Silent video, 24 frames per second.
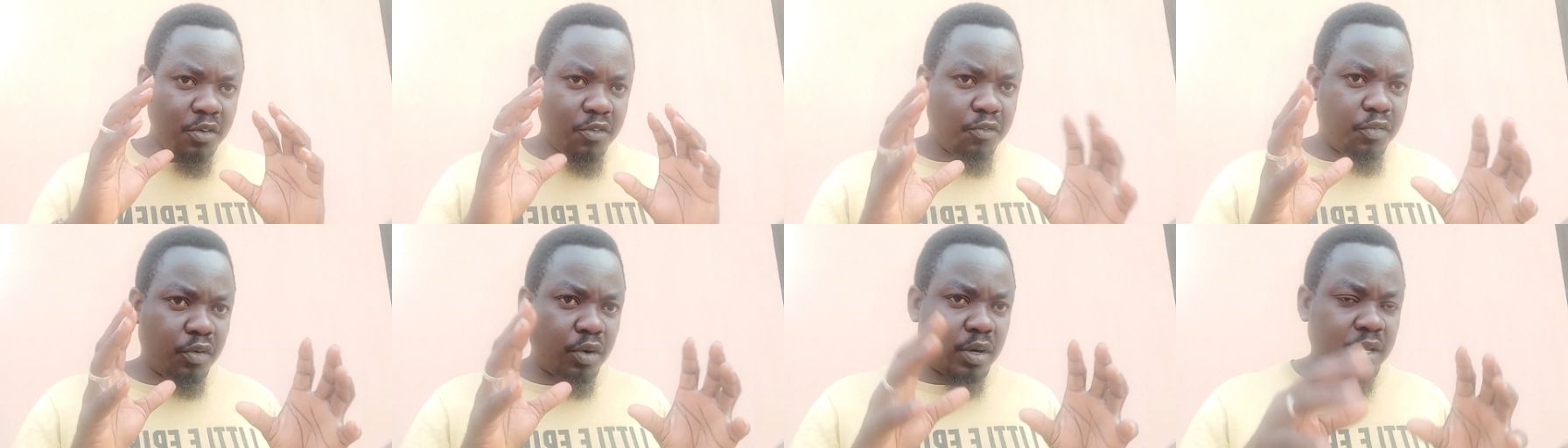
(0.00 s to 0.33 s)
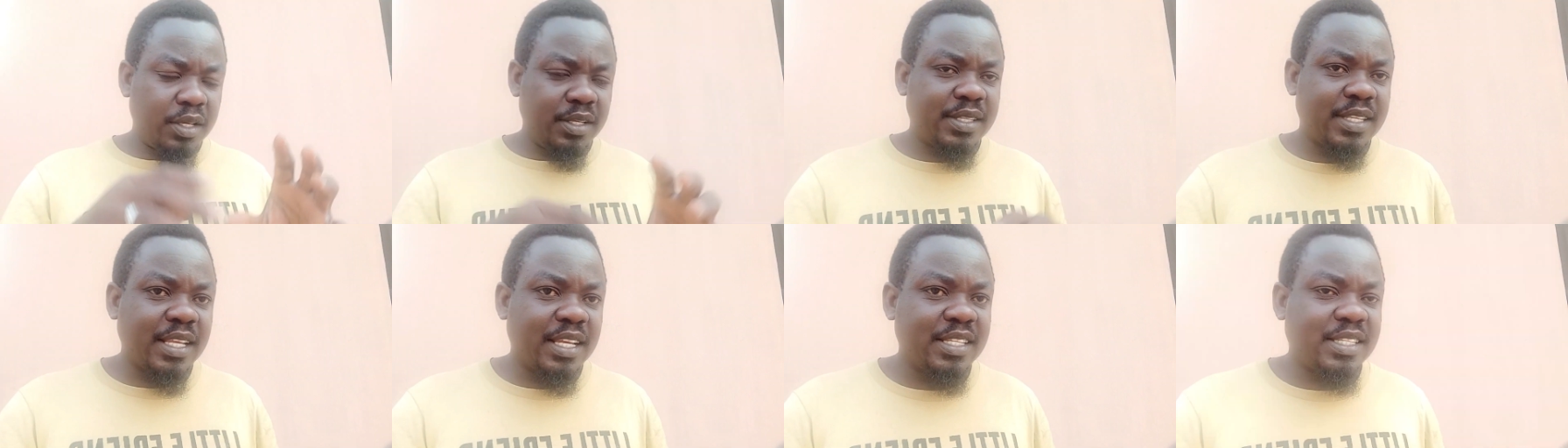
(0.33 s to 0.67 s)
For
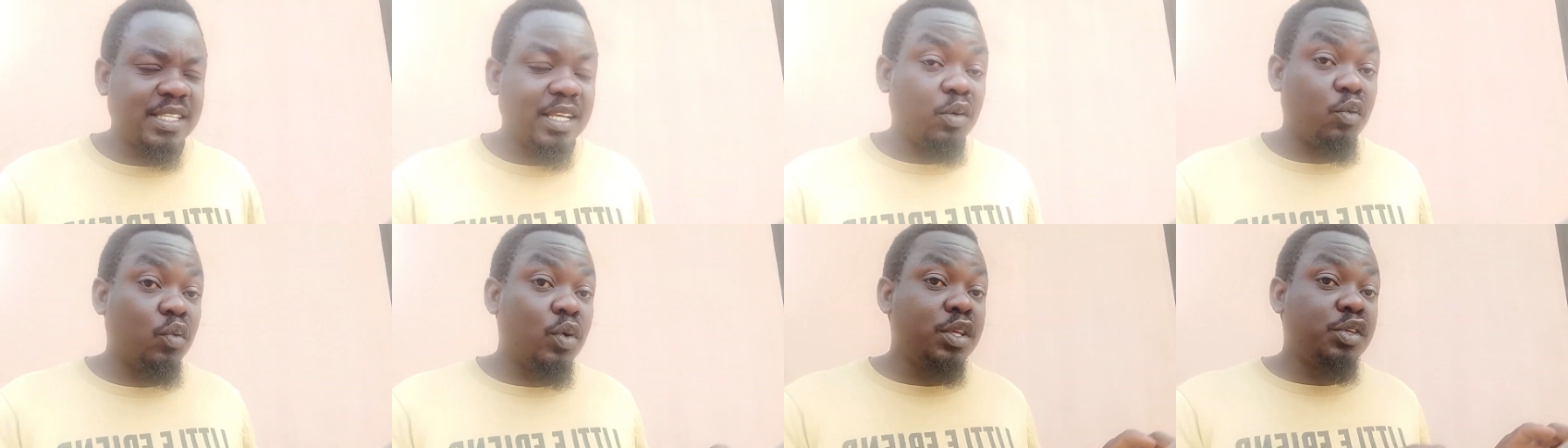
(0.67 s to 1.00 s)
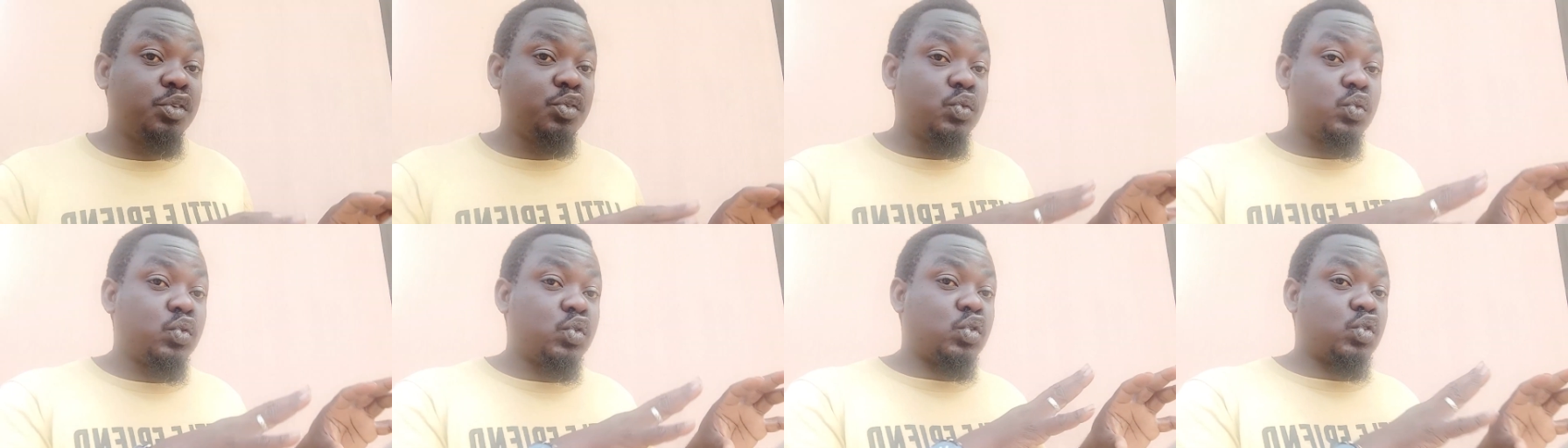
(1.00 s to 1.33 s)
instance, now when
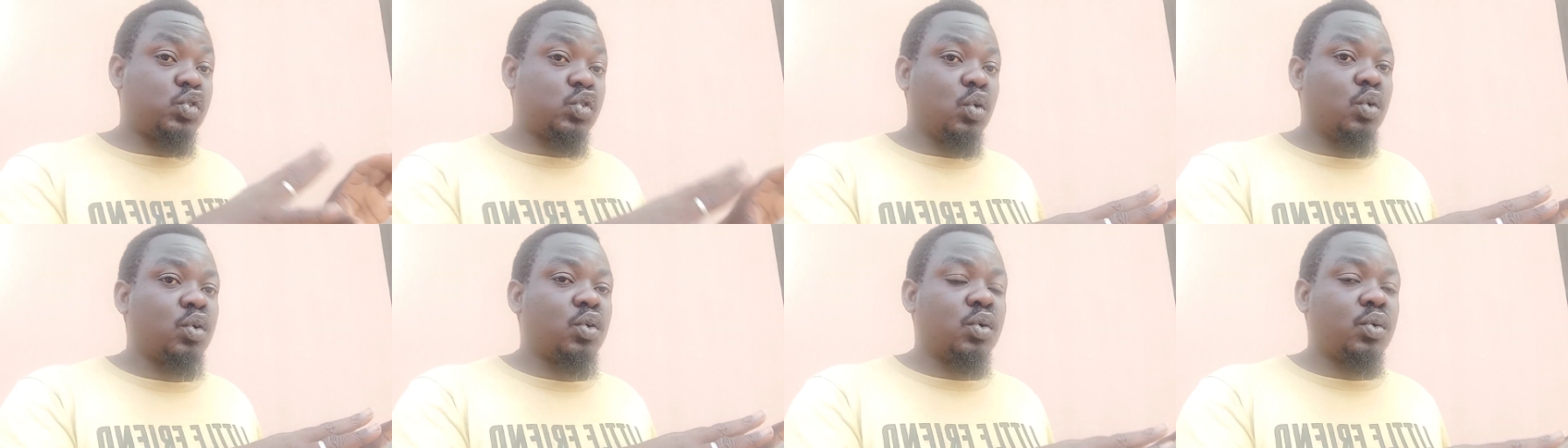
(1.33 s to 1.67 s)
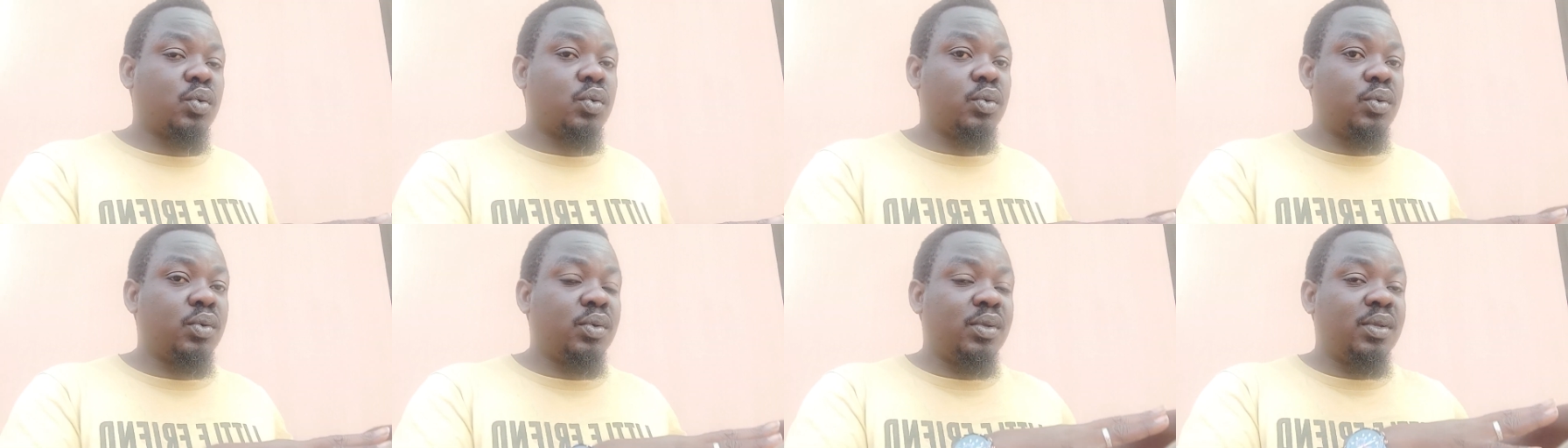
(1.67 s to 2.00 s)
you soak
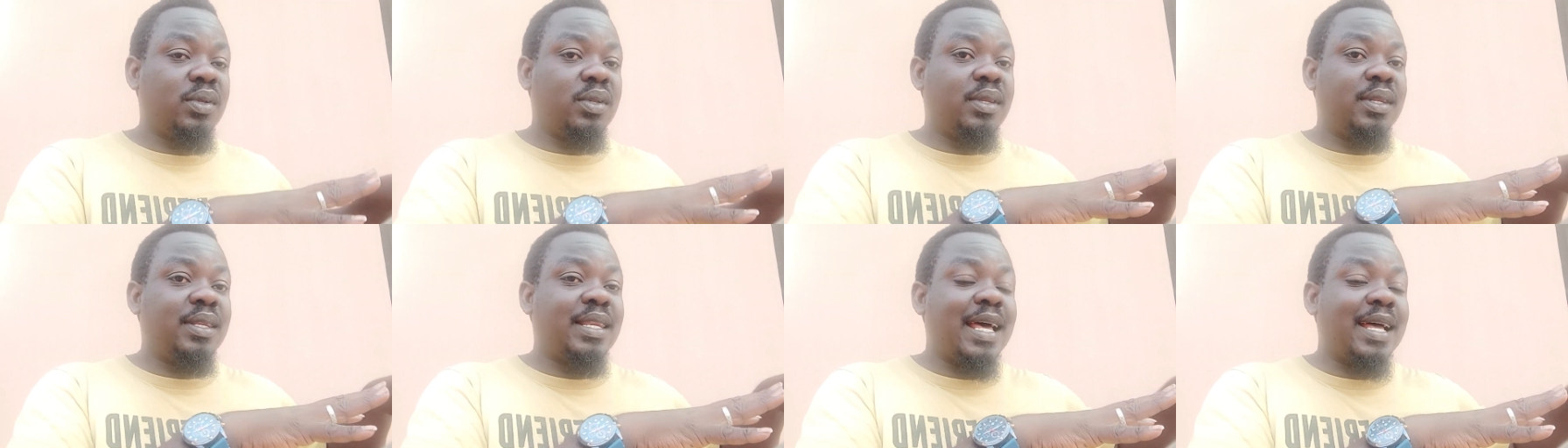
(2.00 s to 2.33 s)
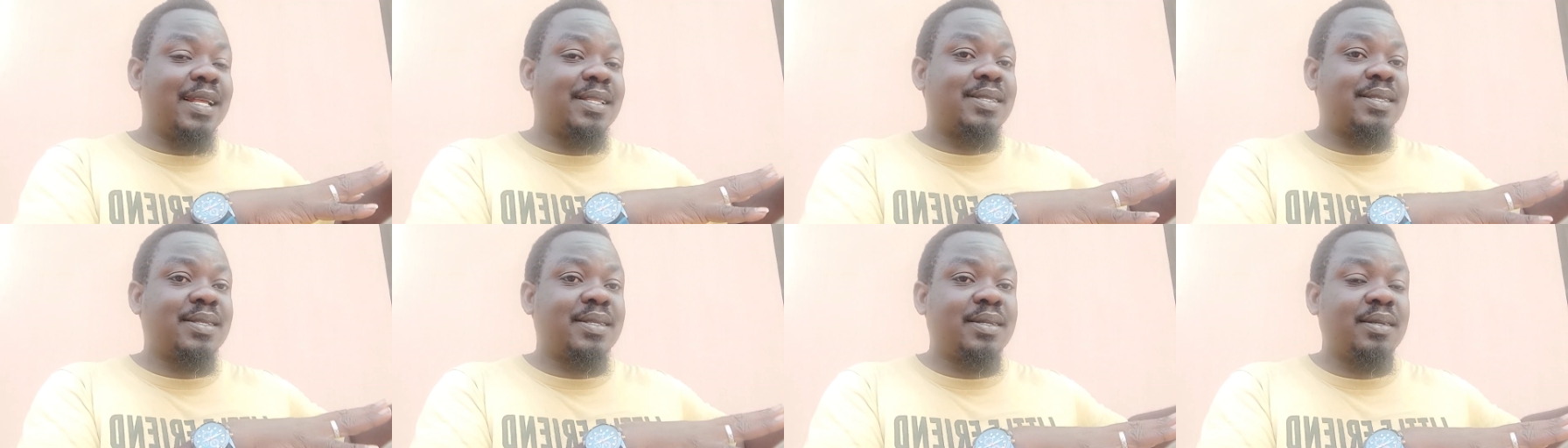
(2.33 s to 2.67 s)
that